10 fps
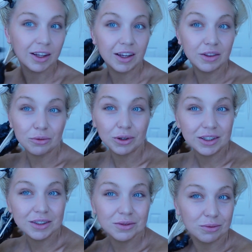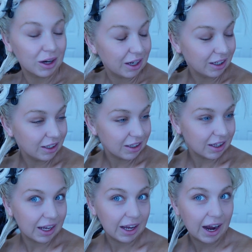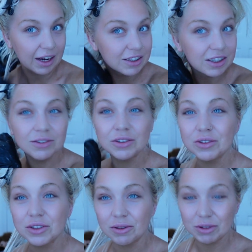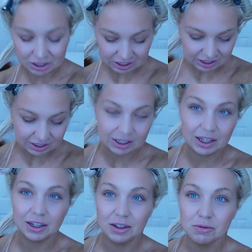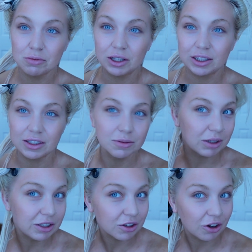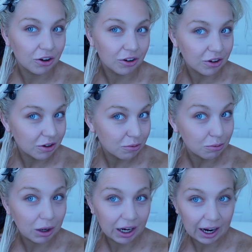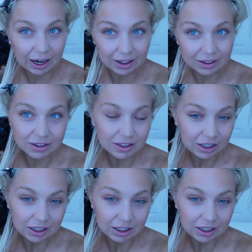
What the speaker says: In the weirdest way, it actually feels so much easier putting this bleach on by hand.